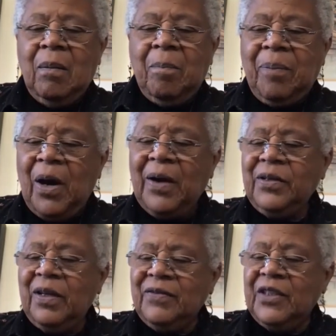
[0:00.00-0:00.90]
Part
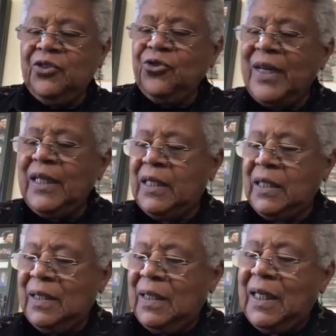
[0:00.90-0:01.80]
of the
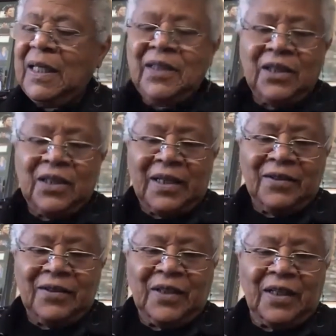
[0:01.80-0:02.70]
training in the
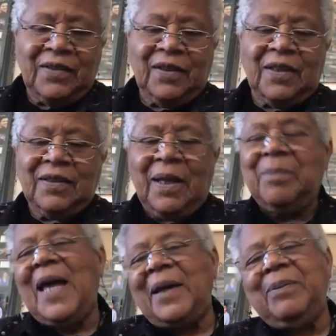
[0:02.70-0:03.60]
United States is that
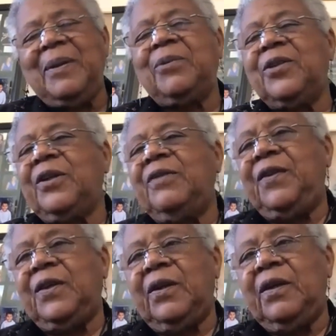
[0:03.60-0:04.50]
black people are
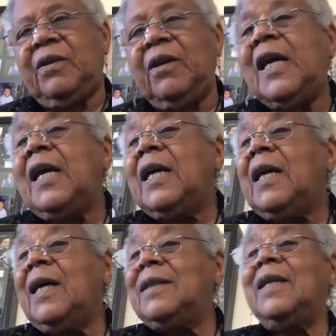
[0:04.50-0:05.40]
inferior
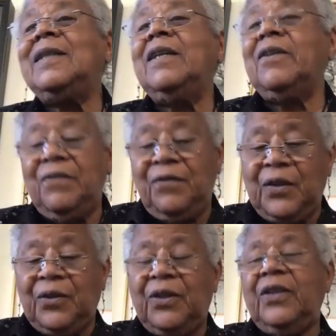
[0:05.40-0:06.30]
and that they're
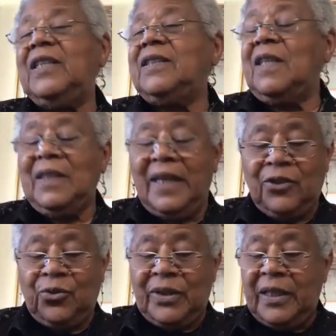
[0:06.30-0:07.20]
inferior
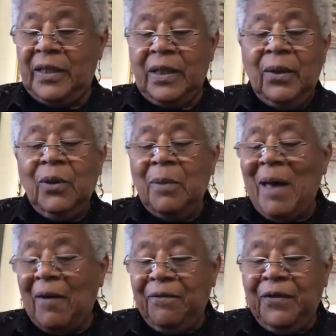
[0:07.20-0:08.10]
intellectually. Well,
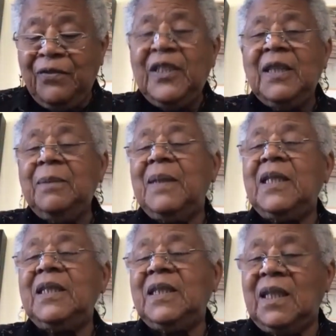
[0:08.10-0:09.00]
about 15
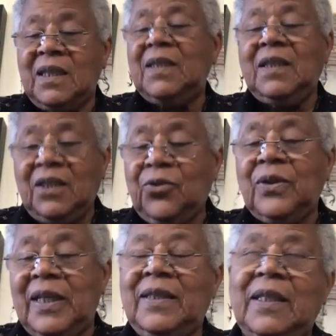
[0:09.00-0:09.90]
minutes into Central,
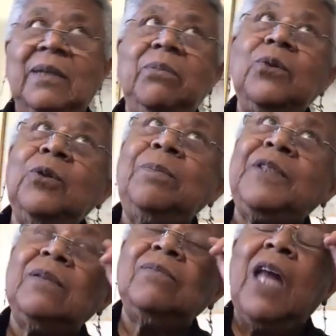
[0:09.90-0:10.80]
I said,
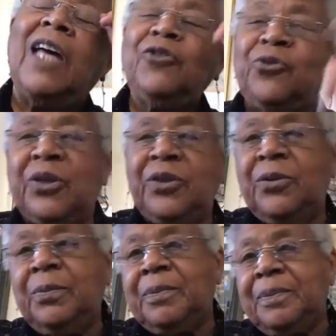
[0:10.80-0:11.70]
oops, not
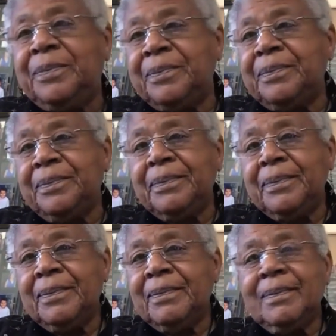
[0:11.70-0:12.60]
true.
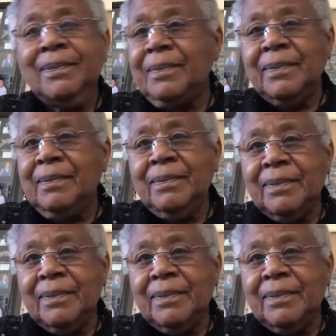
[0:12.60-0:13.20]
Mm-mm.